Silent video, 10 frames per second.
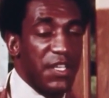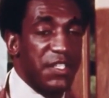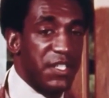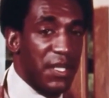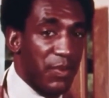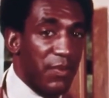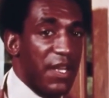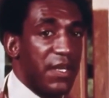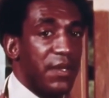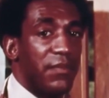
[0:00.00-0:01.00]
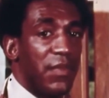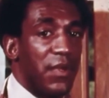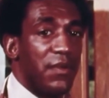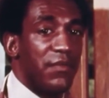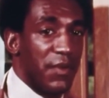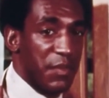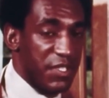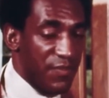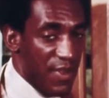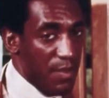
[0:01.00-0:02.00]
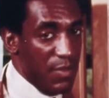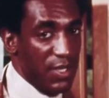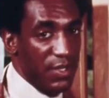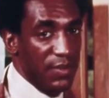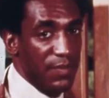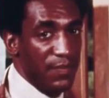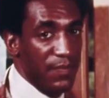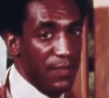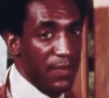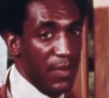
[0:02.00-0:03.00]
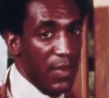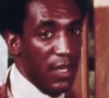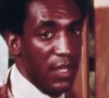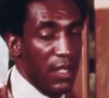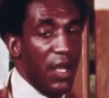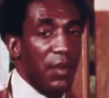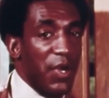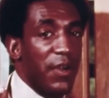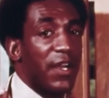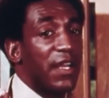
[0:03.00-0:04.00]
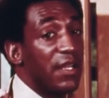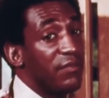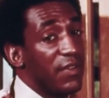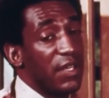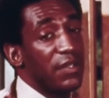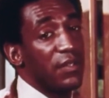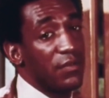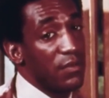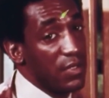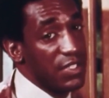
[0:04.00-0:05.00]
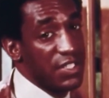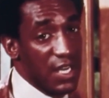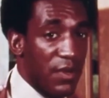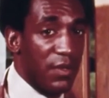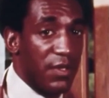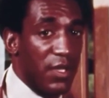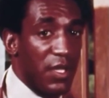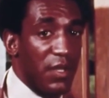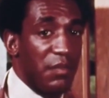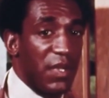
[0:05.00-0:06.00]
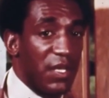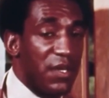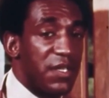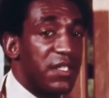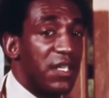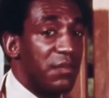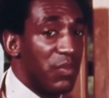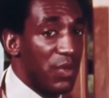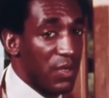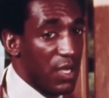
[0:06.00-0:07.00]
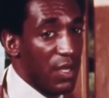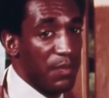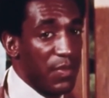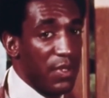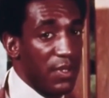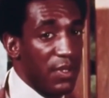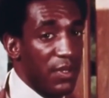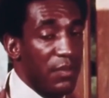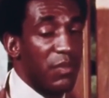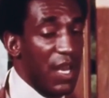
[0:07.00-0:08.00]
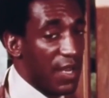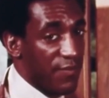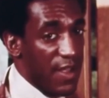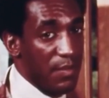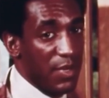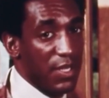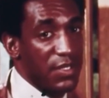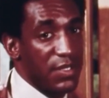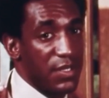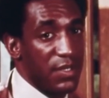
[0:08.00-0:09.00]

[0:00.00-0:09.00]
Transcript: and separated him from his family. America invented the cruelest slavery in the history of the West. It broke up black families.